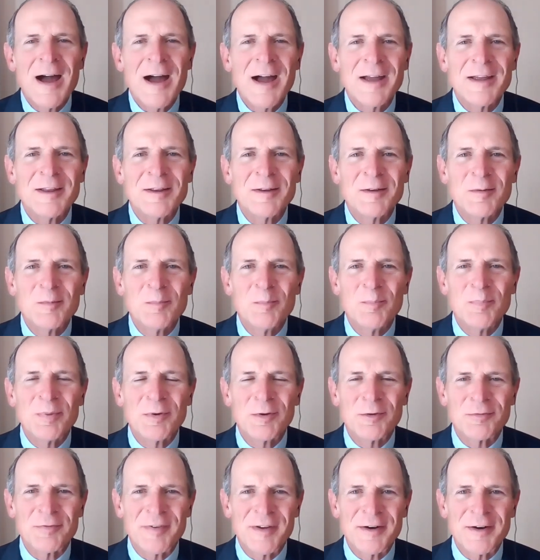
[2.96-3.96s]
Hi,
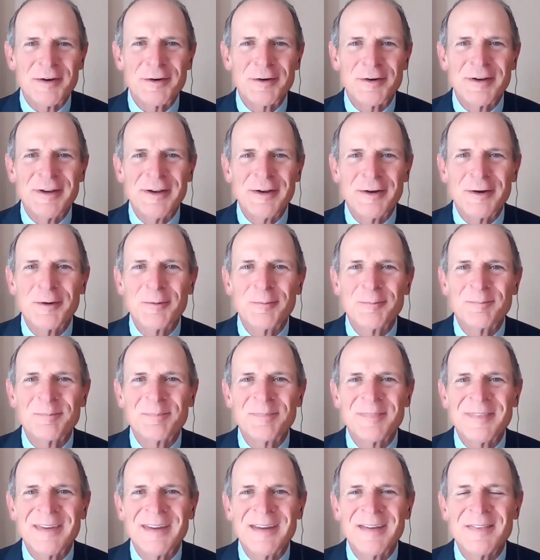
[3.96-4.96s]
Bill Federer here.
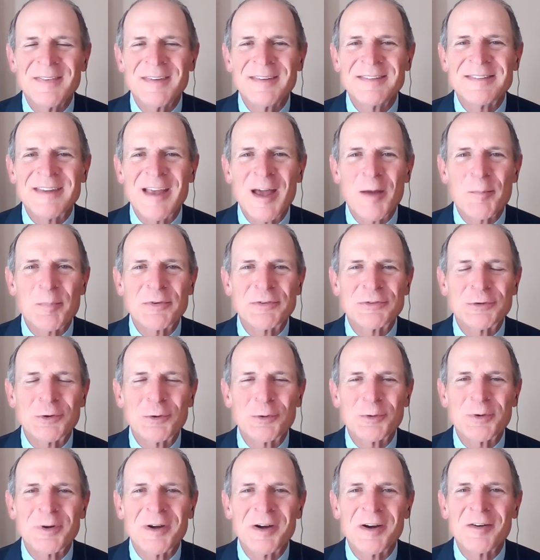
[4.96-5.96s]
In this
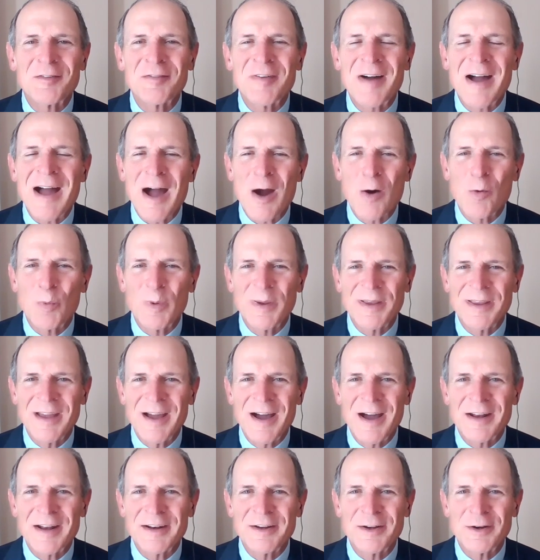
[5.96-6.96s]
episode of How We
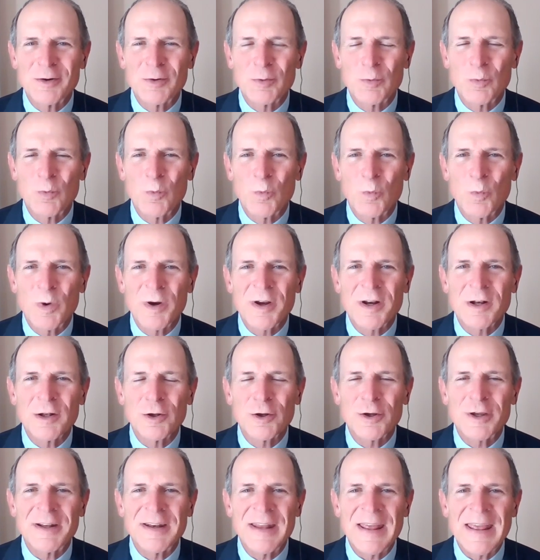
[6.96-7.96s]
Got Here, we're going
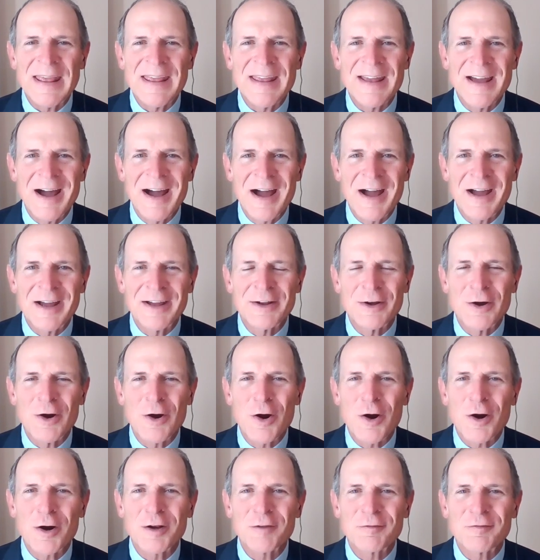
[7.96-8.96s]
to look at AI,
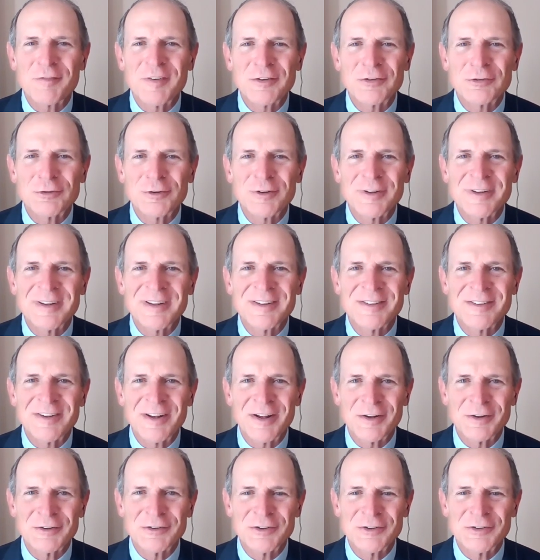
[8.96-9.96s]
artificial
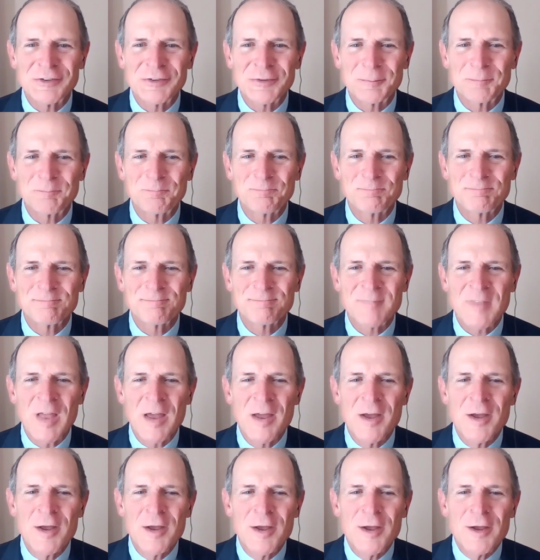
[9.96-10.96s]
intelligence.
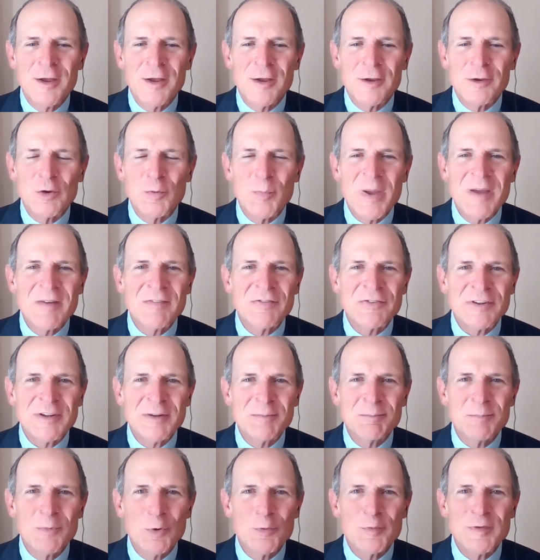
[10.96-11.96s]
You may have
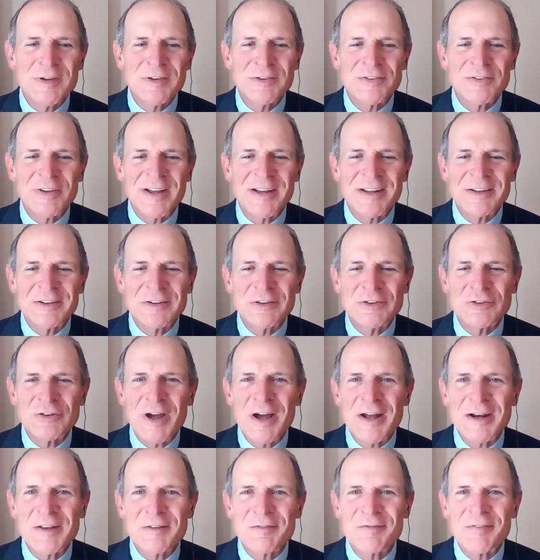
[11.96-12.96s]
seen movies like
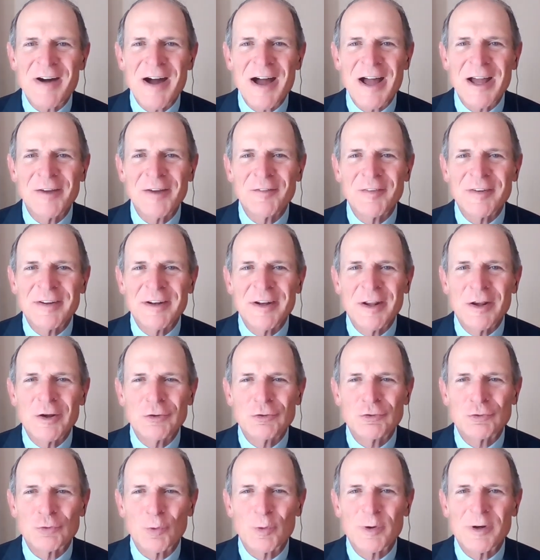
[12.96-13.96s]
Johnny Five and
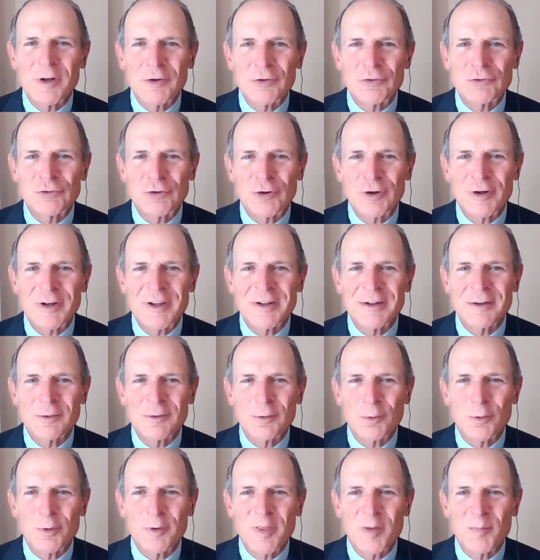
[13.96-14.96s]
Short Circuit
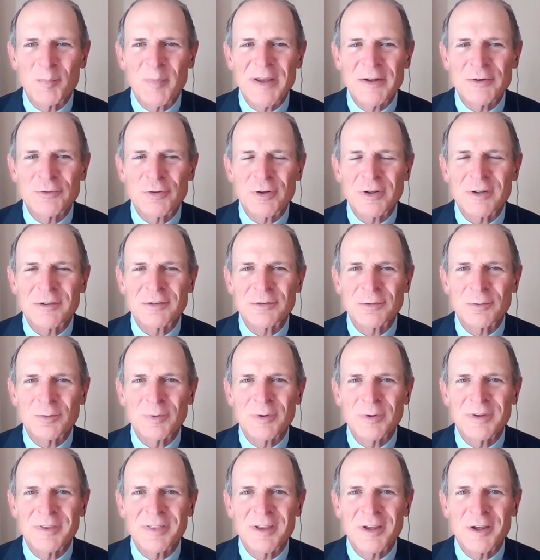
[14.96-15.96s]
or The Matrix
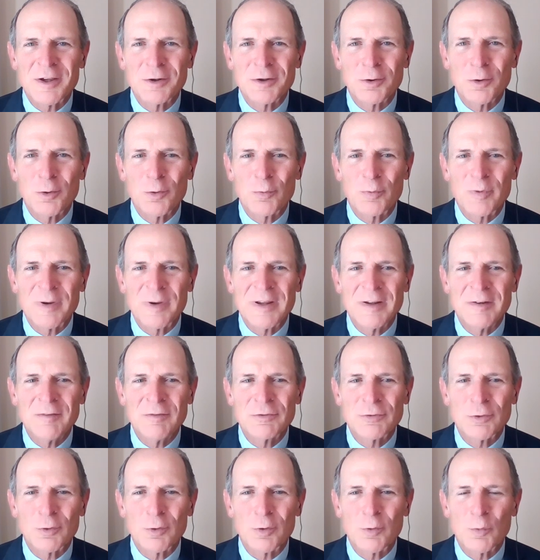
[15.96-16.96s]
with Keanu
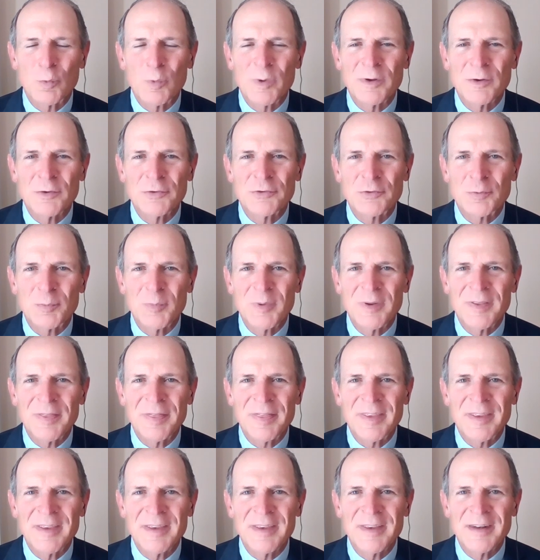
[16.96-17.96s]
Reeves or Will
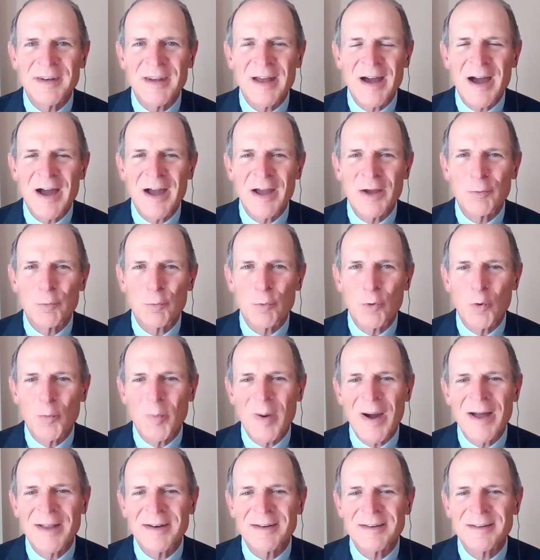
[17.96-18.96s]
Smith in
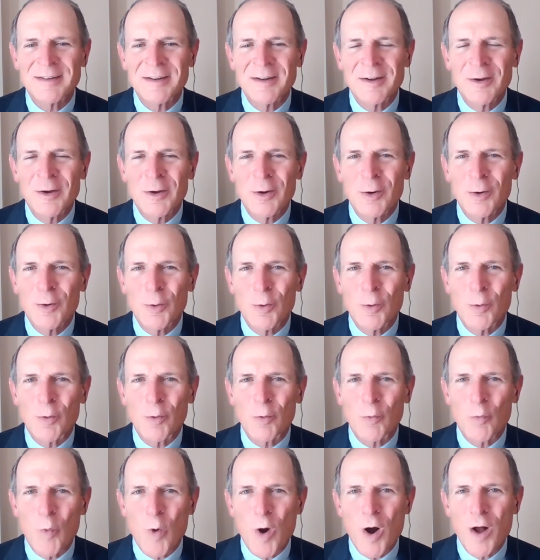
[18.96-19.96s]
iRobot
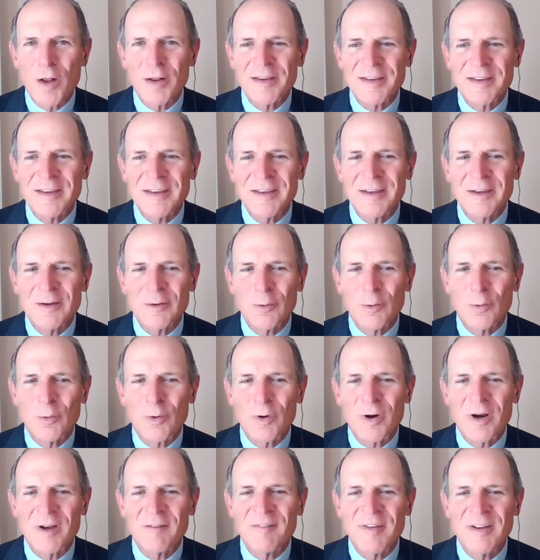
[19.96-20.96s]
or WALL-E
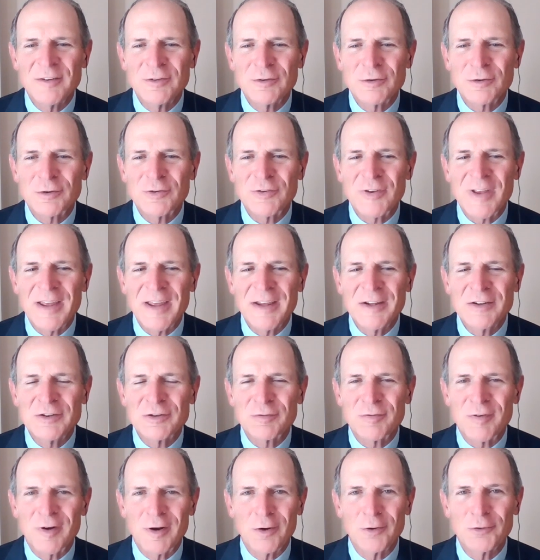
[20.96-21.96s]
or Avengers
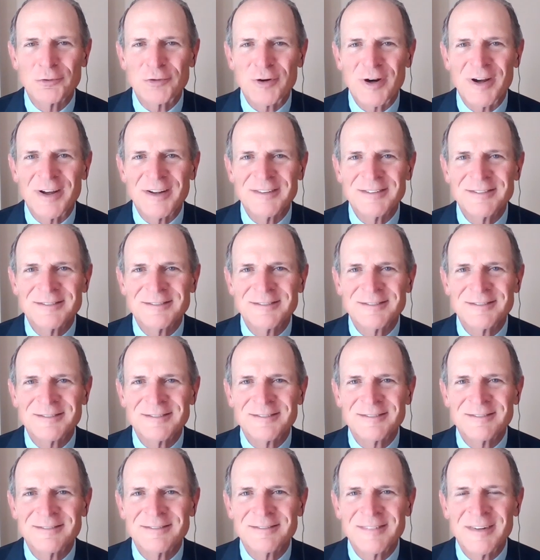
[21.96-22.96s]
Age of Ultron.
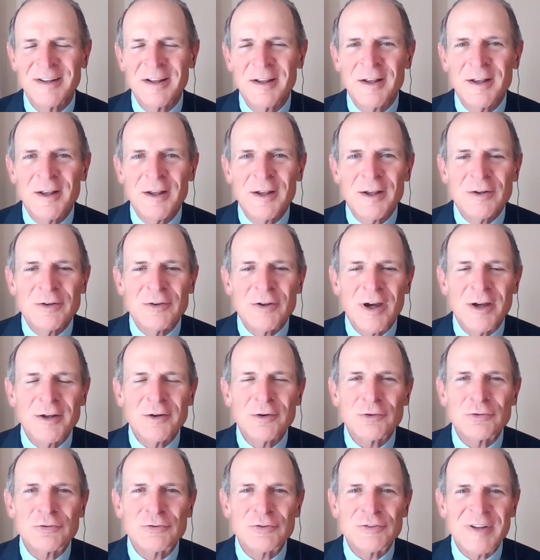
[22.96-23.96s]
To
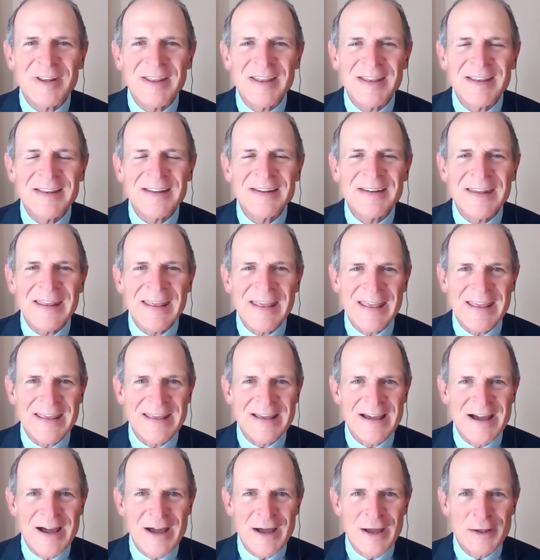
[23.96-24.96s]
understand
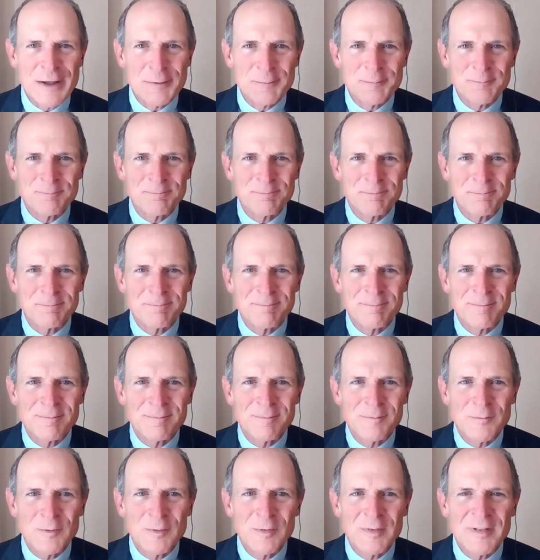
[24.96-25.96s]
AI,
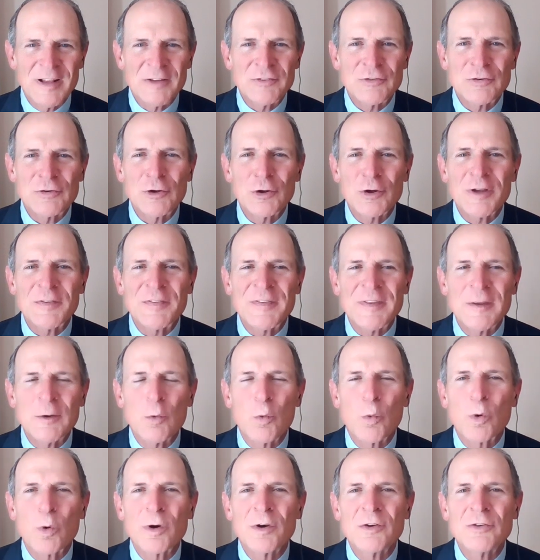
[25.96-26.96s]
let's look at the
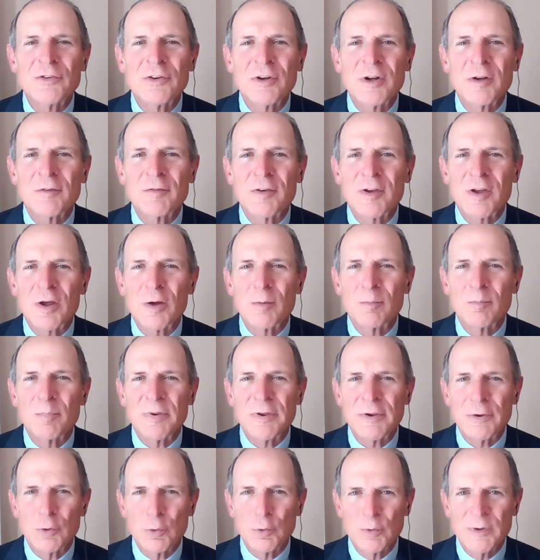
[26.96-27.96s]
origin of
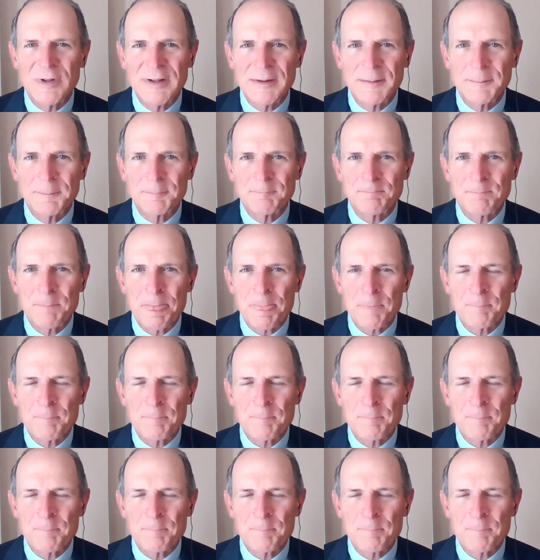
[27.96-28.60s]
computing.